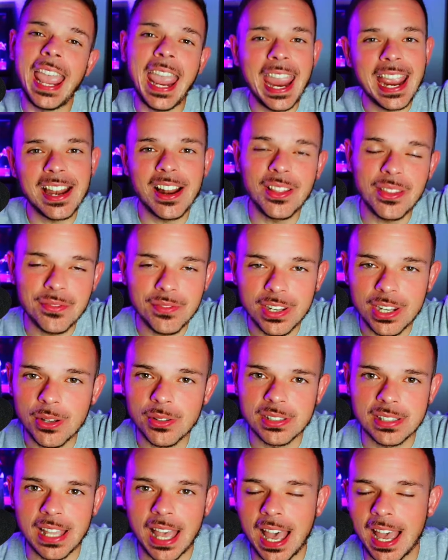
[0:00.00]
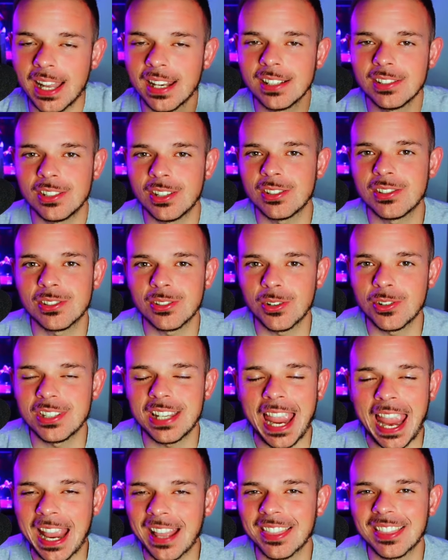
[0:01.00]
And on the video side, just
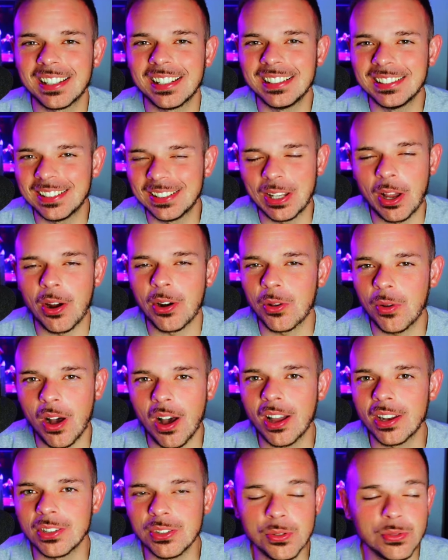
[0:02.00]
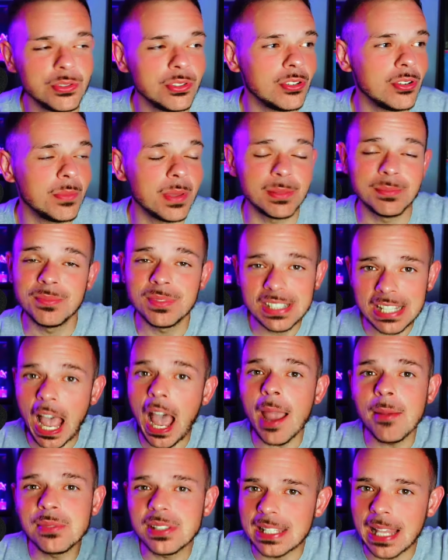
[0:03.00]
search Anthony DiNardo on YouTube, and
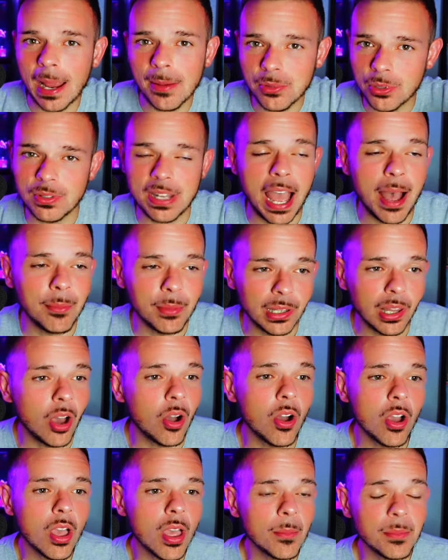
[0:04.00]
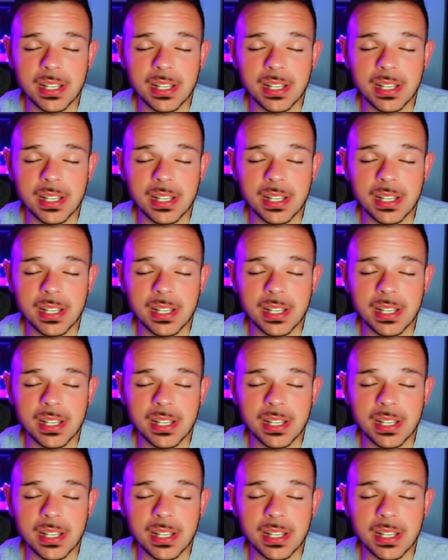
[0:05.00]
timestamps are down below,